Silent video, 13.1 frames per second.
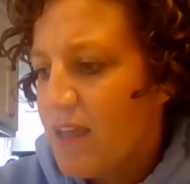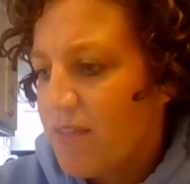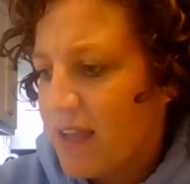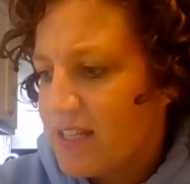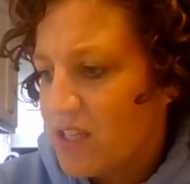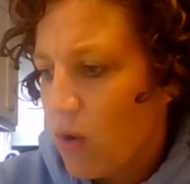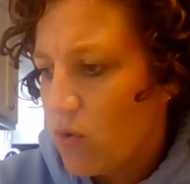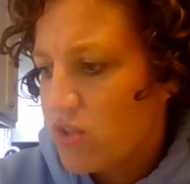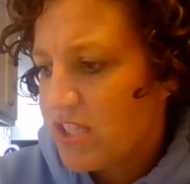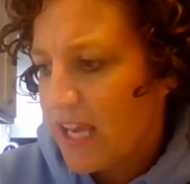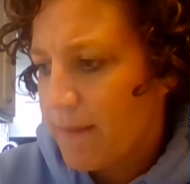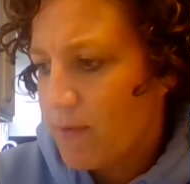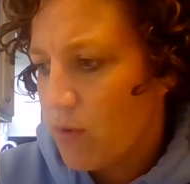They told
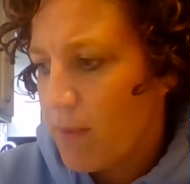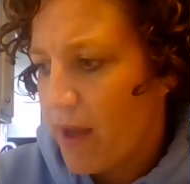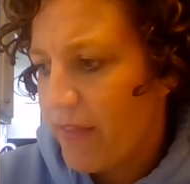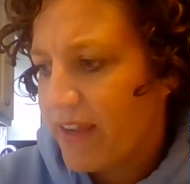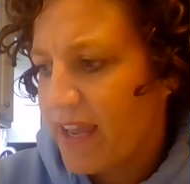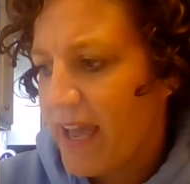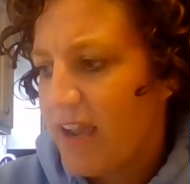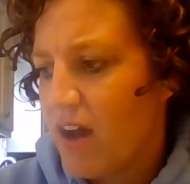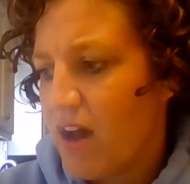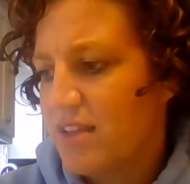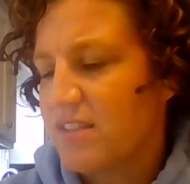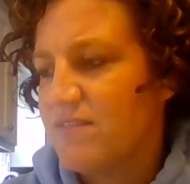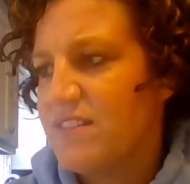Samuel about the
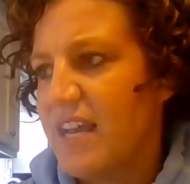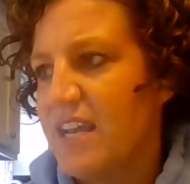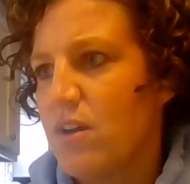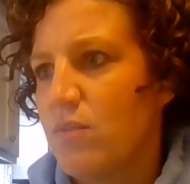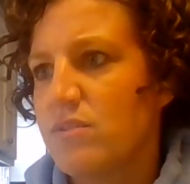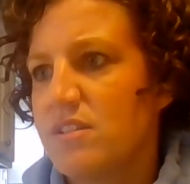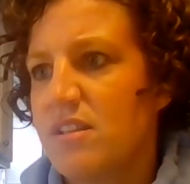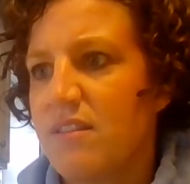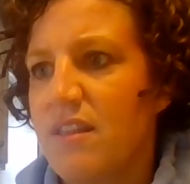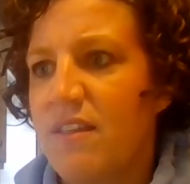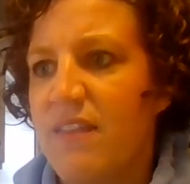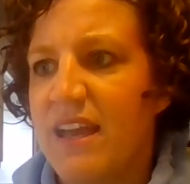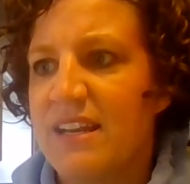chaos of towns
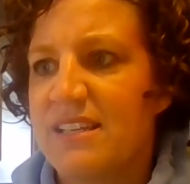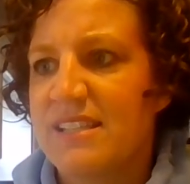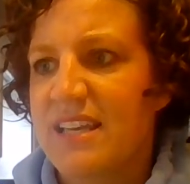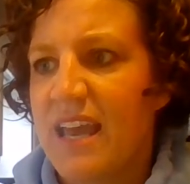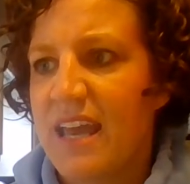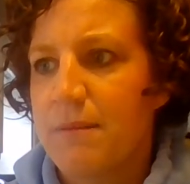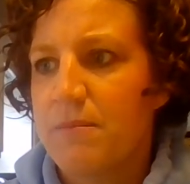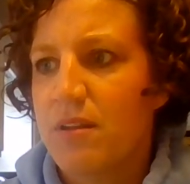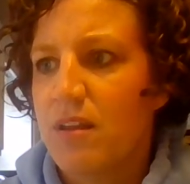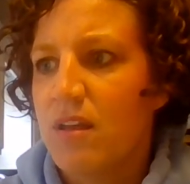that they'd escaped.